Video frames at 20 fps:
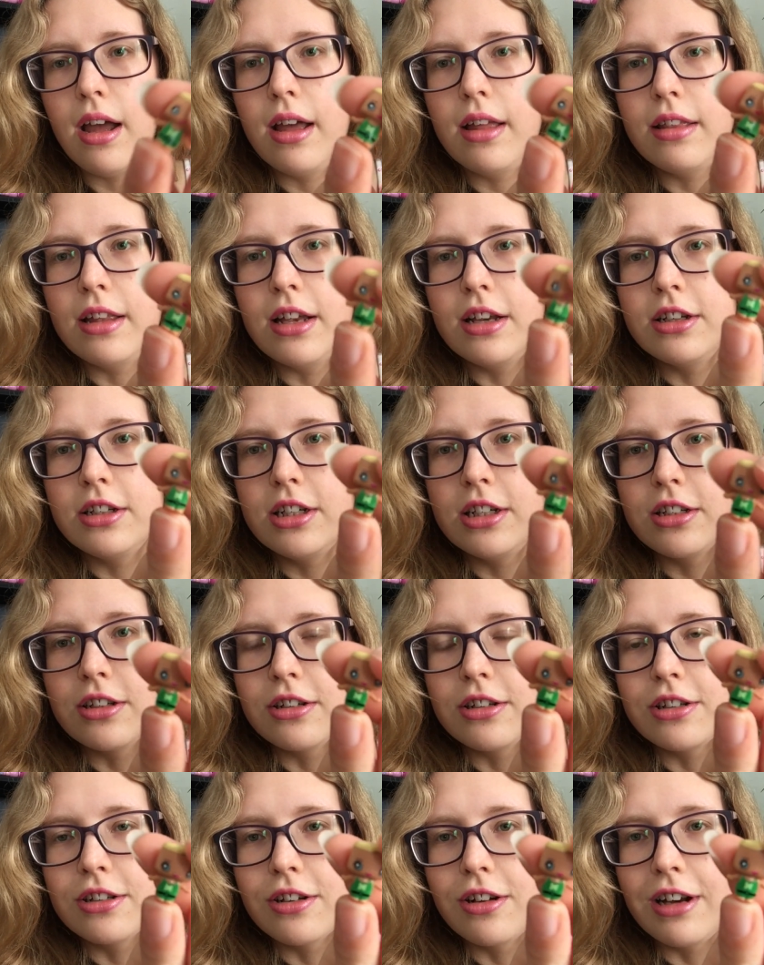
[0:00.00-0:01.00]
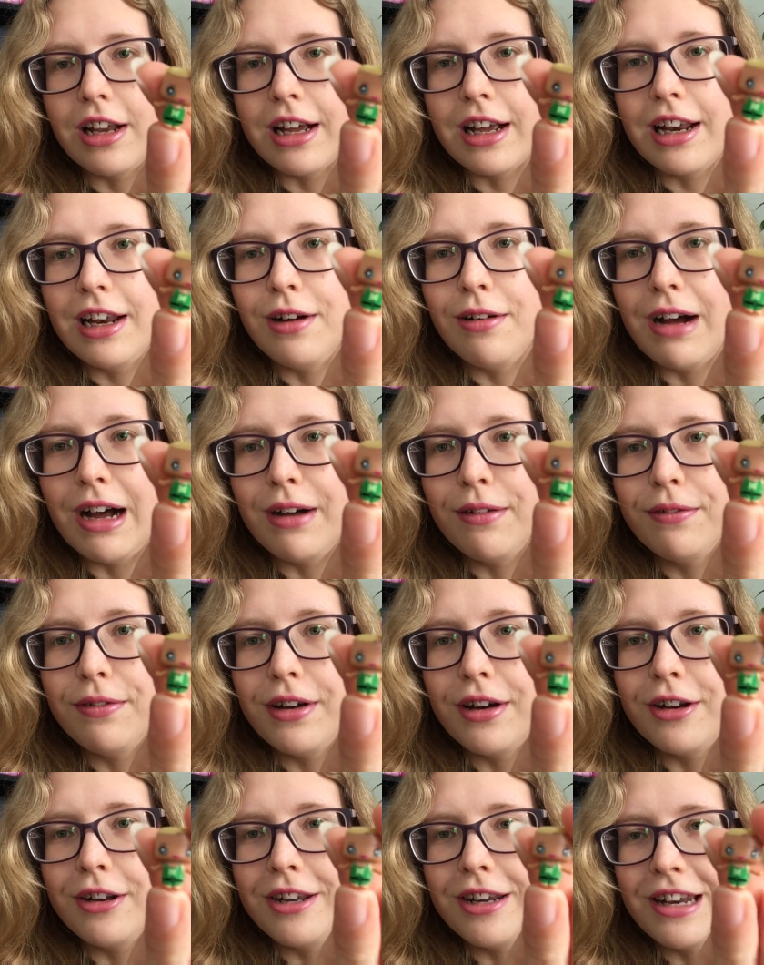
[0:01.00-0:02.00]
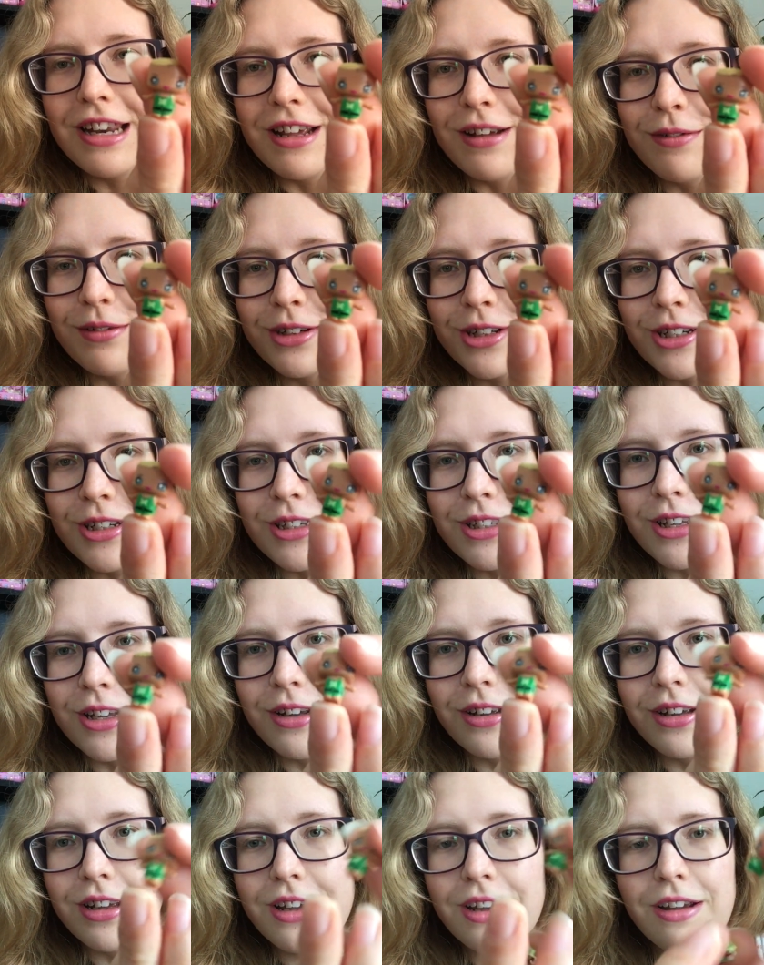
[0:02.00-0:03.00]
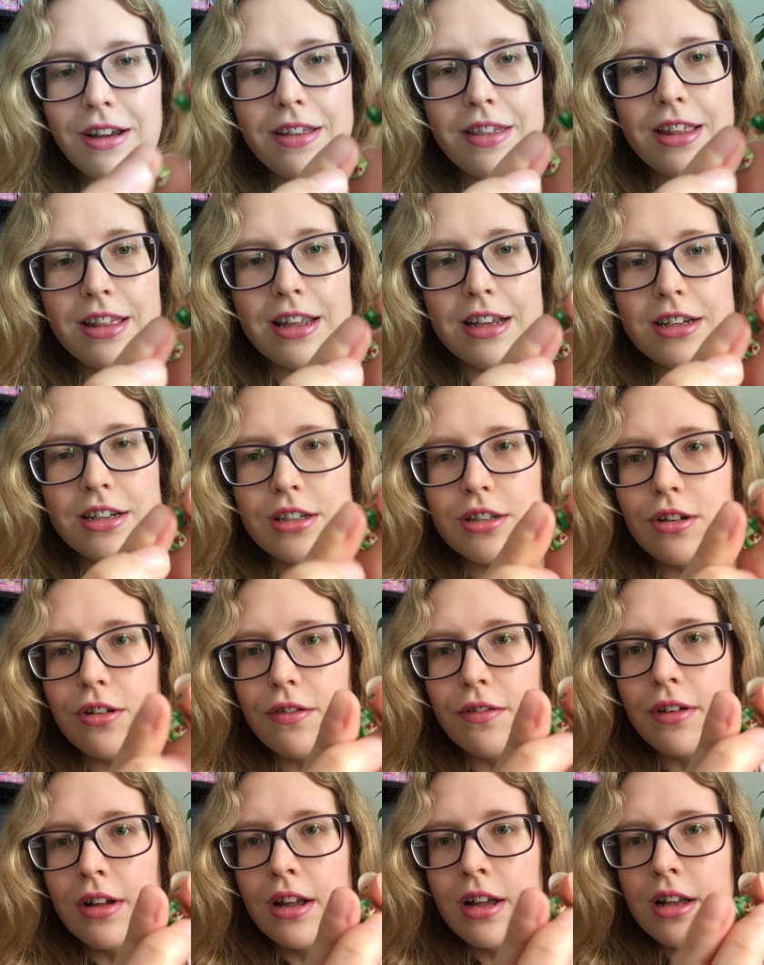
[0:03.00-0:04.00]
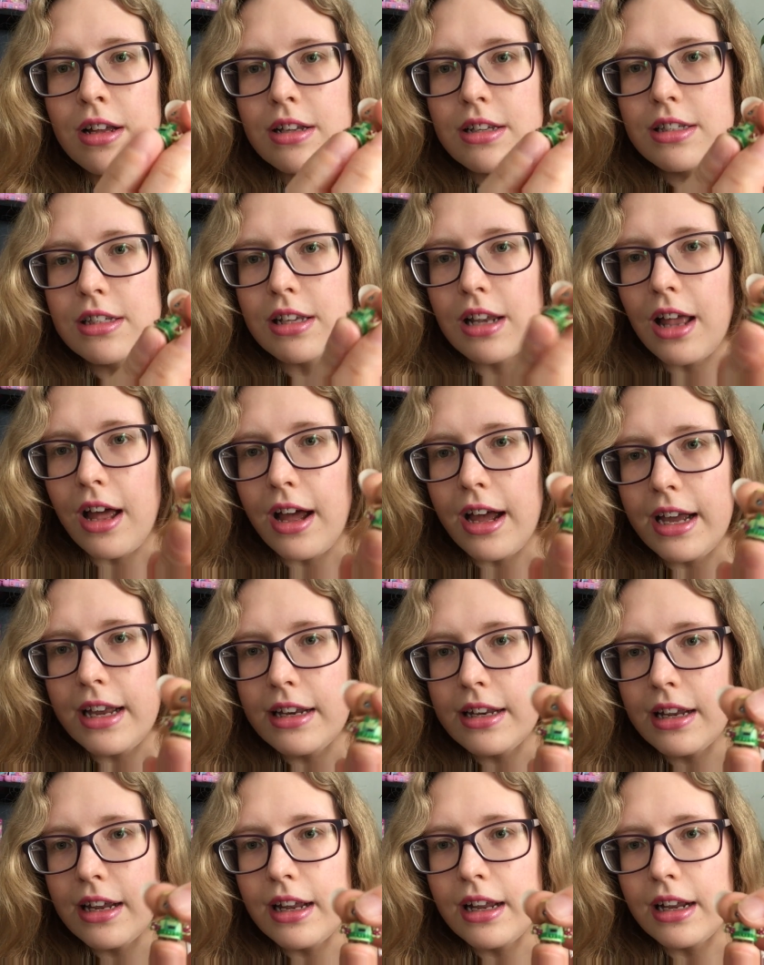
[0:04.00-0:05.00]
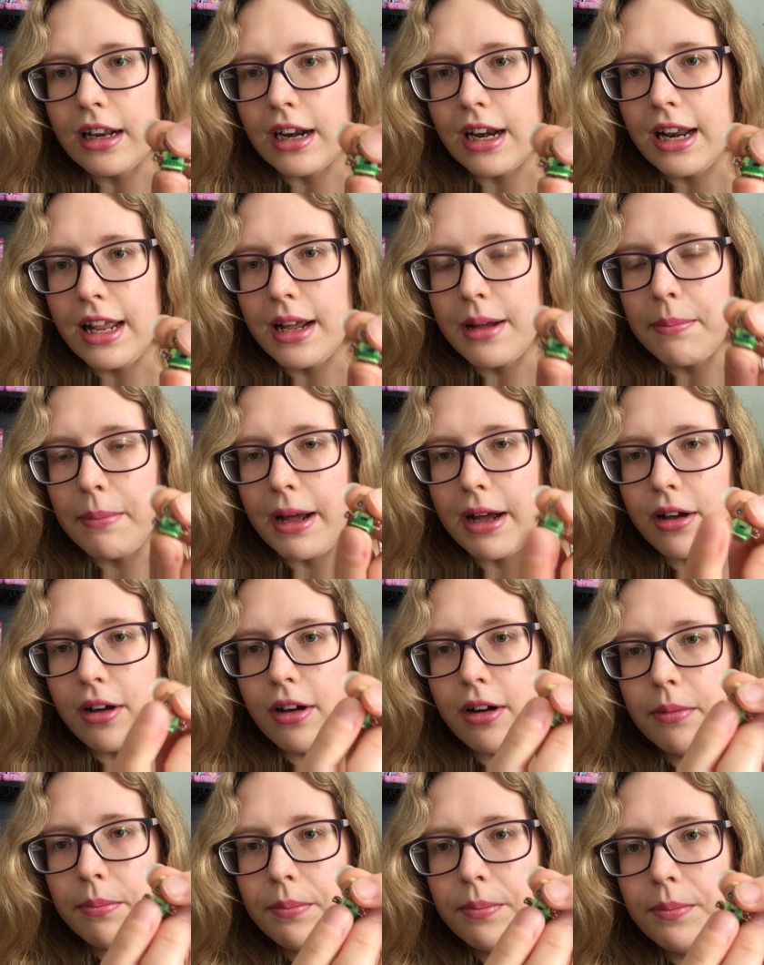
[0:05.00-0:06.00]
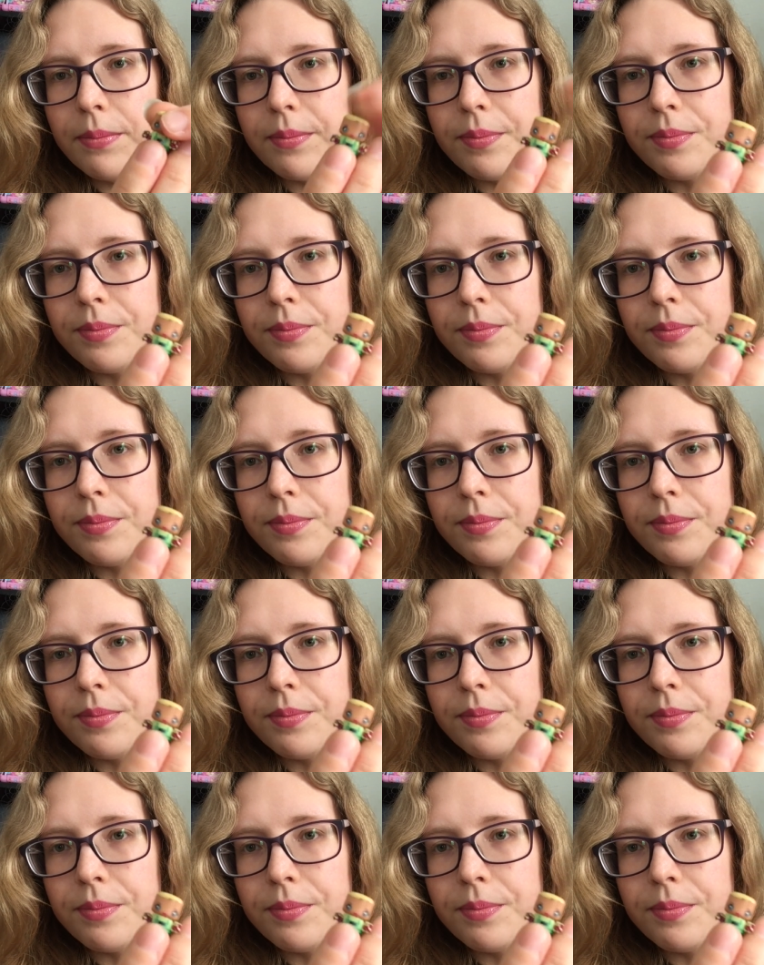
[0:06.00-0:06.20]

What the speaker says: And then she's just got like a little outfit underneath, which is so cute. And then they just sort of slide and click back on.